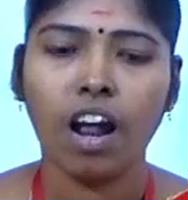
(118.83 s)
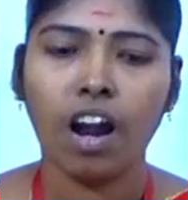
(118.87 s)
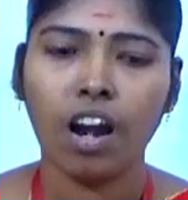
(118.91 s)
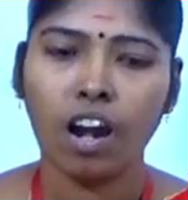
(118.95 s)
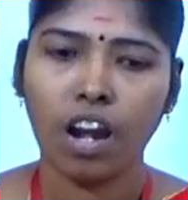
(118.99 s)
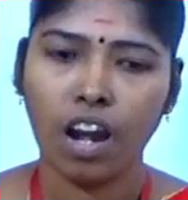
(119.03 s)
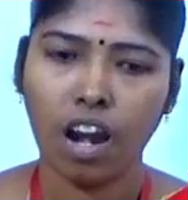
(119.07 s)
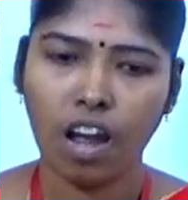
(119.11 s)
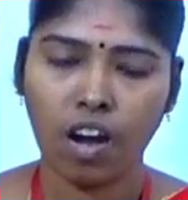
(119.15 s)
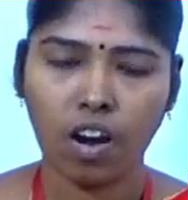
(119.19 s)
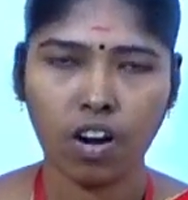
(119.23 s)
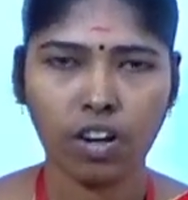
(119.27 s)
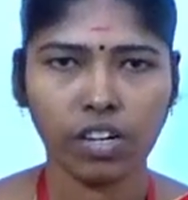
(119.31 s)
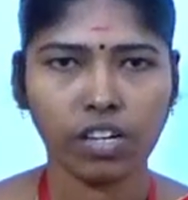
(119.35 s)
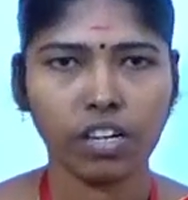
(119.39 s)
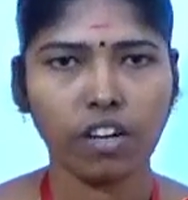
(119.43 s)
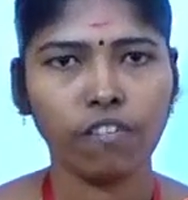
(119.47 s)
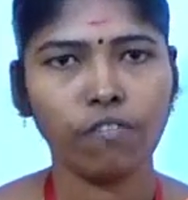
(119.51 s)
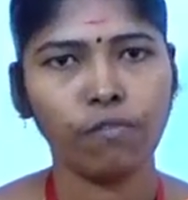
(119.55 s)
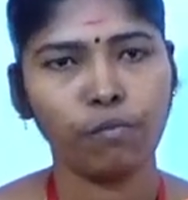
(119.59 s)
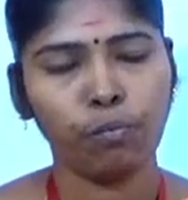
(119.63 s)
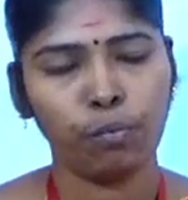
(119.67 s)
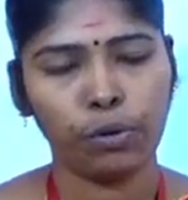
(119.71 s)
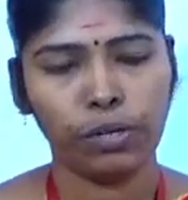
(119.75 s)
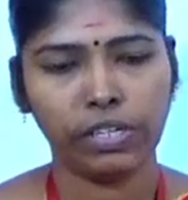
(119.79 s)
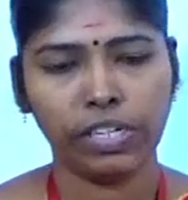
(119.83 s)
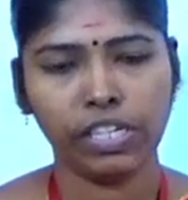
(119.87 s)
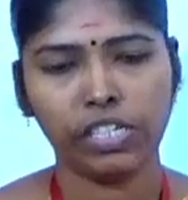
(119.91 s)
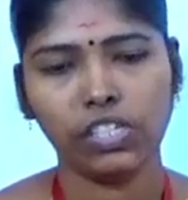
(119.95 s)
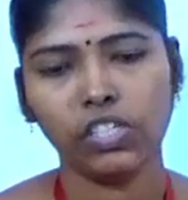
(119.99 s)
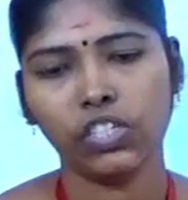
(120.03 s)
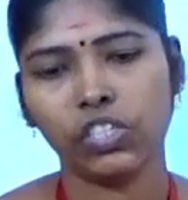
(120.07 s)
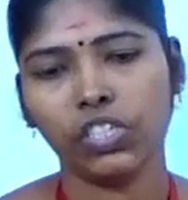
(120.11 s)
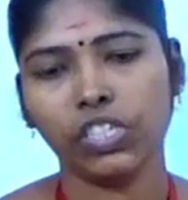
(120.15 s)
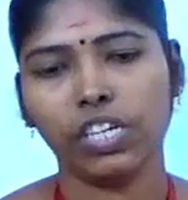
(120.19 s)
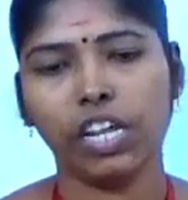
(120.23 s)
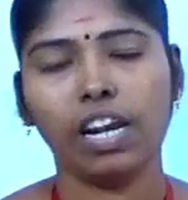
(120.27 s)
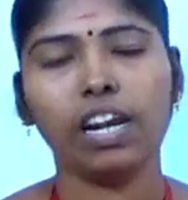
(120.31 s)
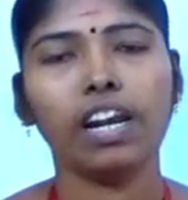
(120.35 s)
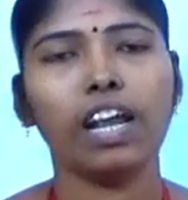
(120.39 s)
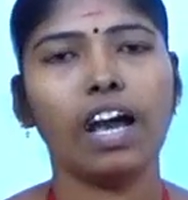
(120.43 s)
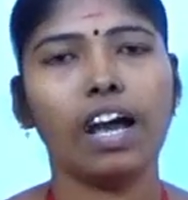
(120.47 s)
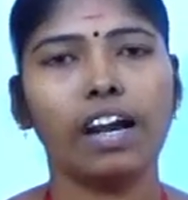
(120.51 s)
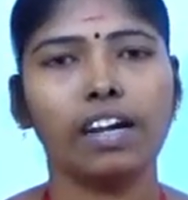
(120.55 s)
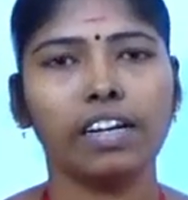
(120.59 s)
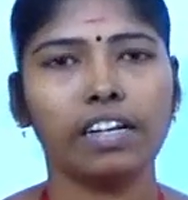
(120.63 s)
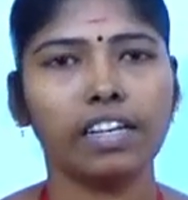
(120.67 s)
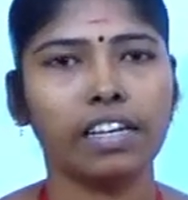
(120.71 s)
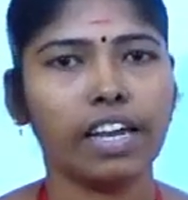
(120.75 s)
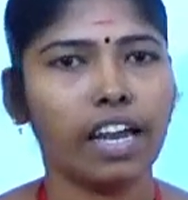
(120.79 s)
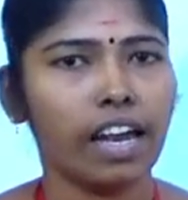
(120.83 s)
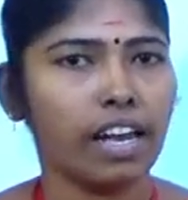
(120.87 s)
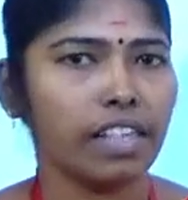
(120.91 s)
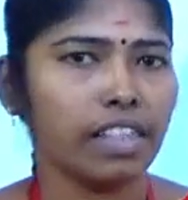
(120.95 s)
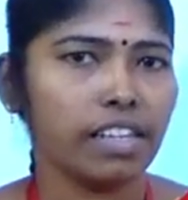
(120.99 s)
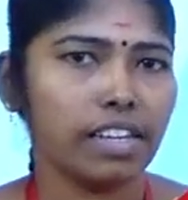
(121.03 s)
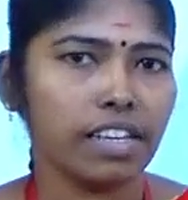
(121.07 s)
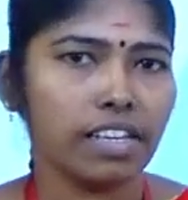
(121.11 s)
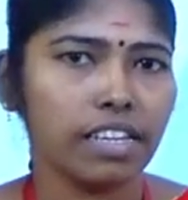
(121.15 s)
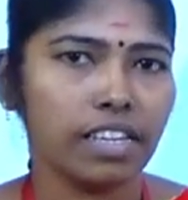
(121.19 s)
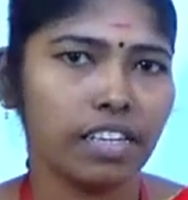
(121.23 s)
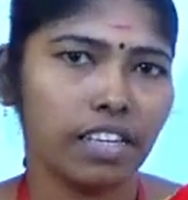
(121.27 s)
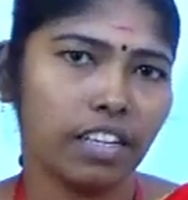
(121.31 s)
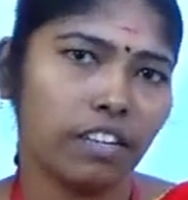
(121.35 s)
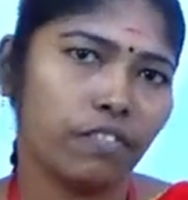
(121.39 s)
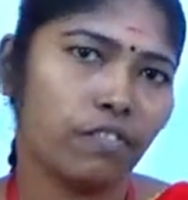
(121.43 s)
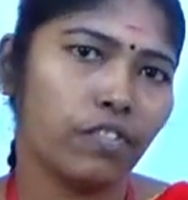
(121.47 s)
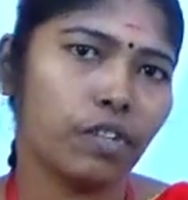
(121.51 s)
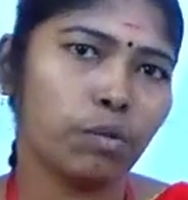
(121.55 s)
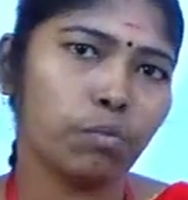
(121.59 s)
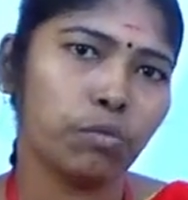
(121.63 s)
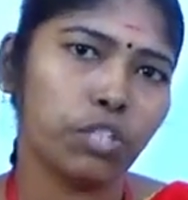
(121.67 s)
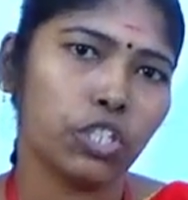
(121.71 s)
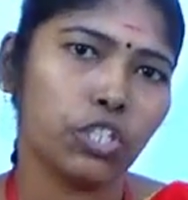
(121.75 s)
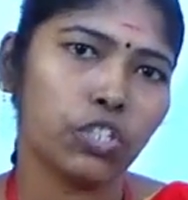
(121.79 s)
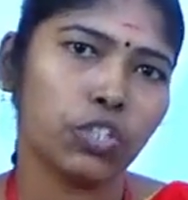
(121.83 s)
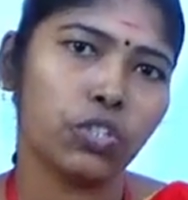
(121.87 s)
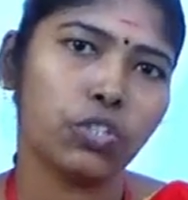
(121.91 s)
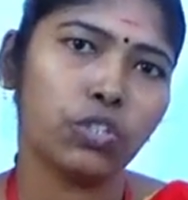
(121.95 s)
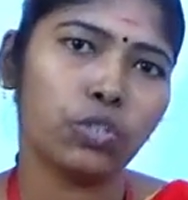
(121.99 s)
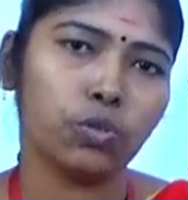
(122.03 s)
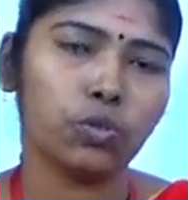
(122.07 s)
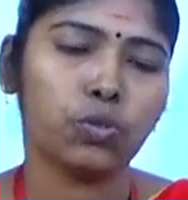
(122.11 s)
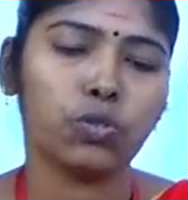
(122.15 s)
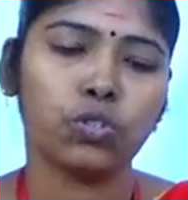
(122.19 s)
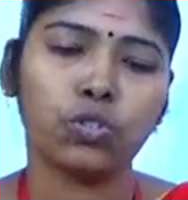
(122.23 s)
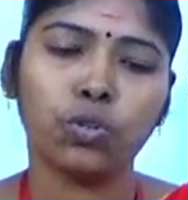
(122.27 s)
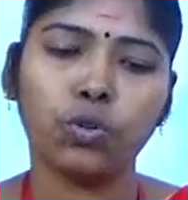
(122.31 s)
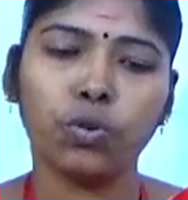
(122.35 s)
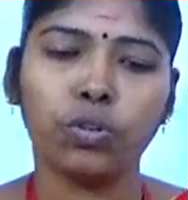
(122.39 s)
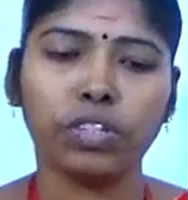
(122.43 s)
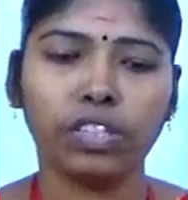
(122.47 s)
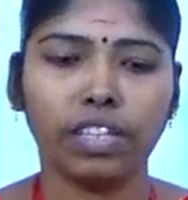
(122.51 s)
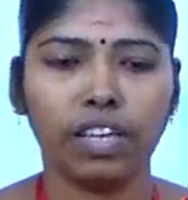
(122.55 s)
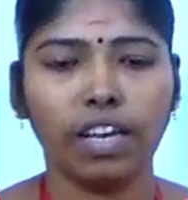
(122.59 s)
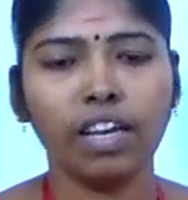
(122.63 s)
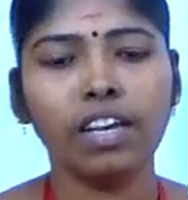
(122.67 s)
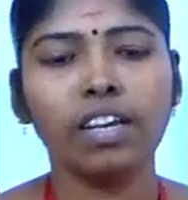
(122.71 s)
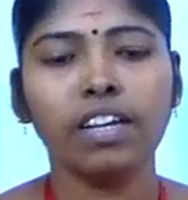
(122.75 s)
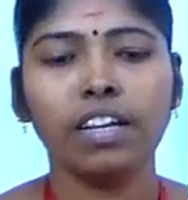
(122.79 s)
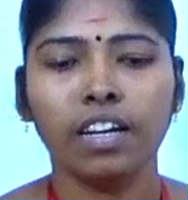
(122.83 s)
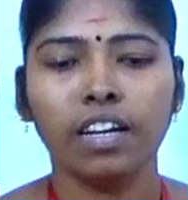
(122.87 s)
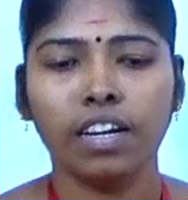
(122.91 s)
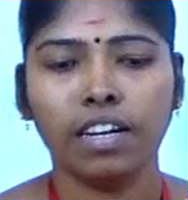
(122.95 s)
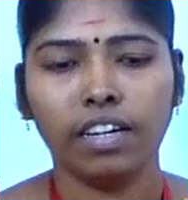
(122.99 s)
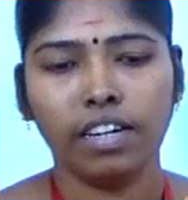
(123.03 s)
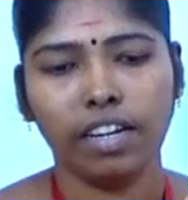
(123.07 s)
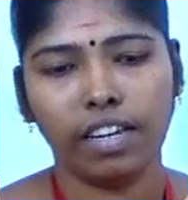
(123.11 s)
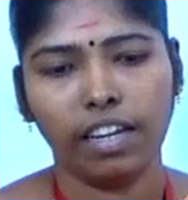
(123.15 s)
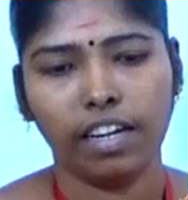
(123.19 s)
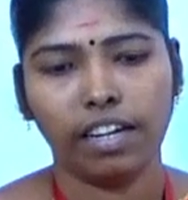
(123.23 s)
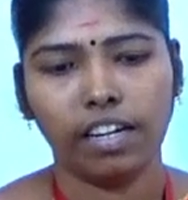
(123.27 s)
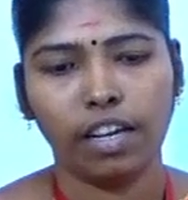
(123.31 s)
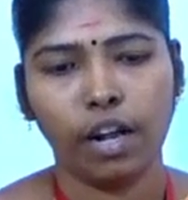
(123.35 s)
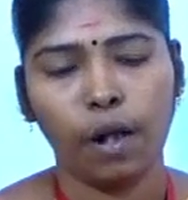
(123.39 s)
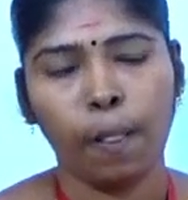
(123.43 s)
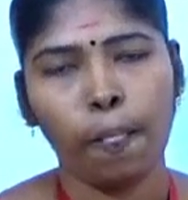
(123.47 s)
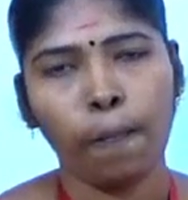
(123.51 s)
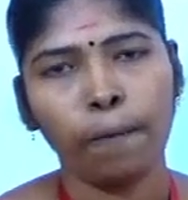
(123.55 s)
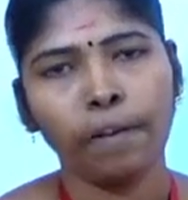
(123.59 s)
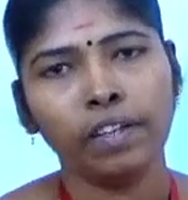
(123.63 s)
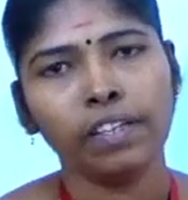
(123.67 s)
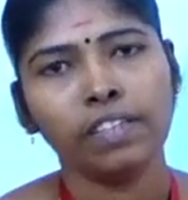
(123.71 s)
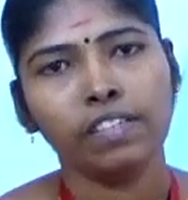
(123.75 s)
lot of potential and gathering information to store the data.